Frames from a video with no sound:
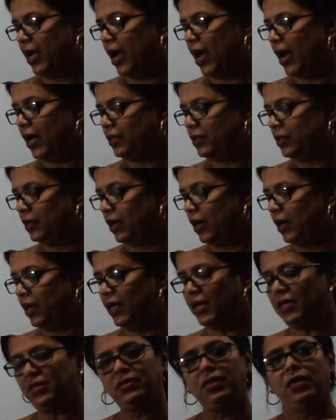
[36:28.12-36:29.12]
And third
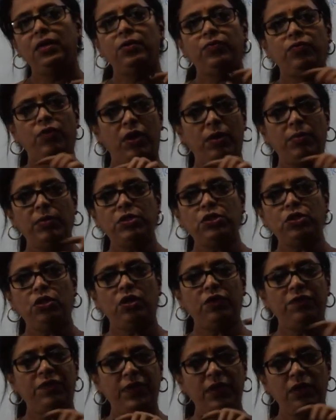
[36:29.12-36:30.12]
is formation
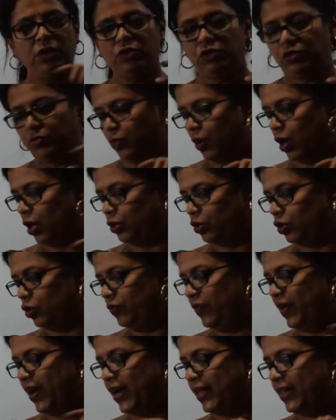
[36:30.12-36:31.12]
of a small
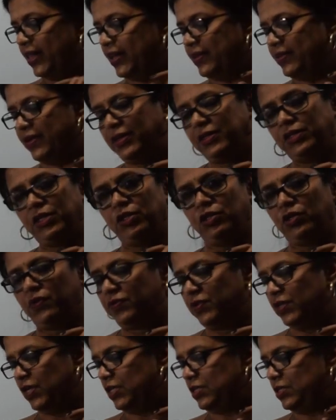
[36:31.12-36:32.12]
tube where there is exchange
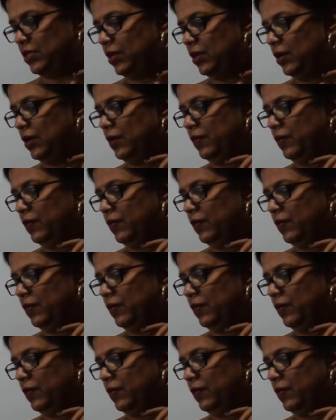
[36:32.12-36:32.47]
of genes.